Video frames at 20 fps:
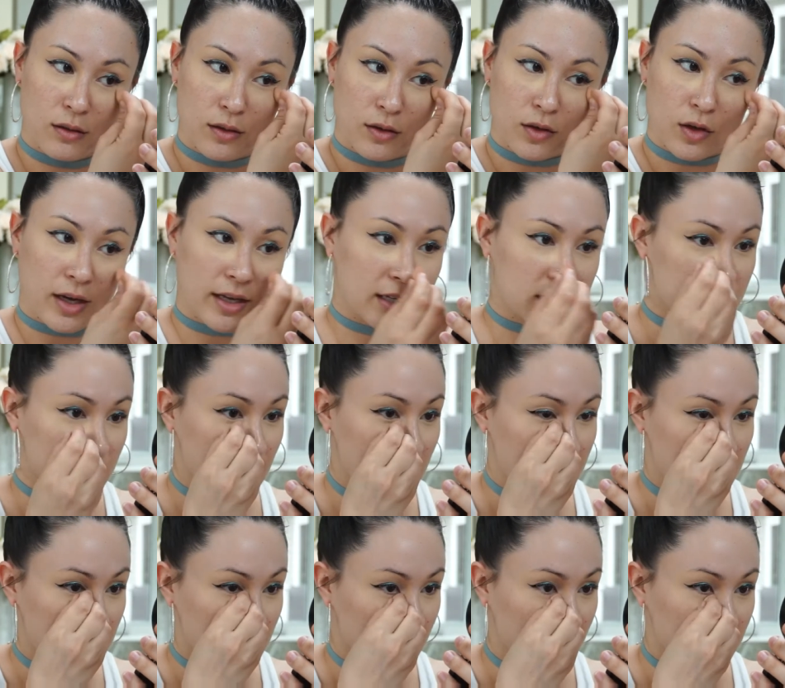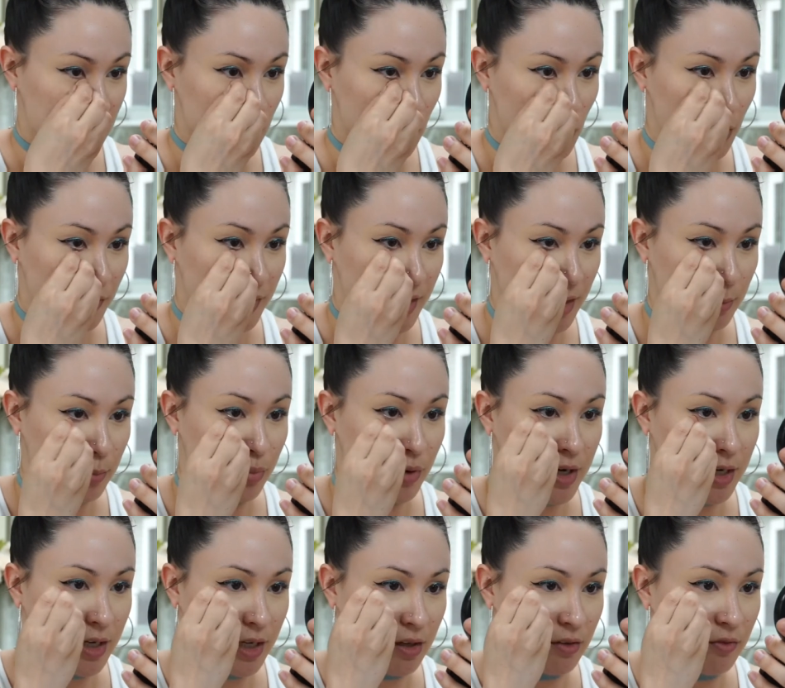not as light, and I do want that
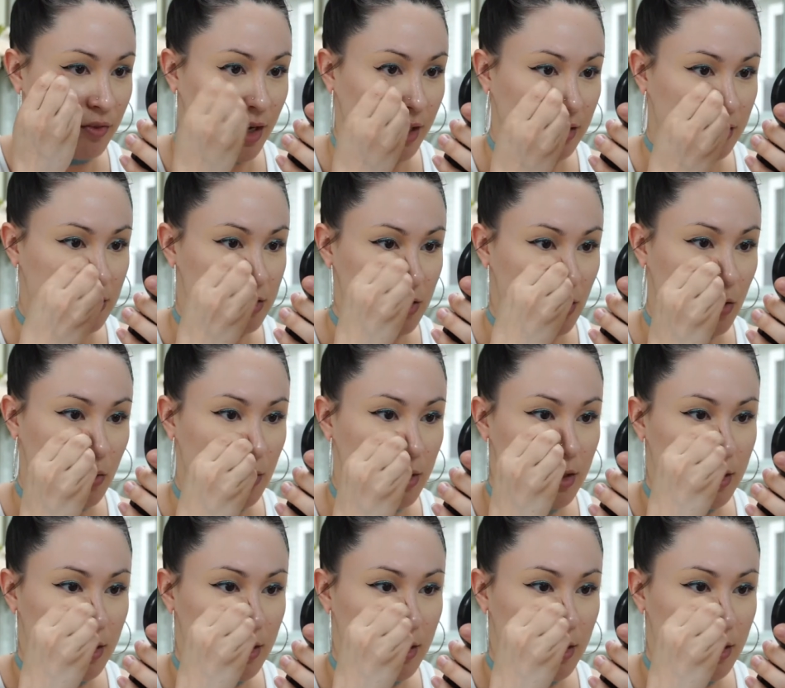brightening effect, so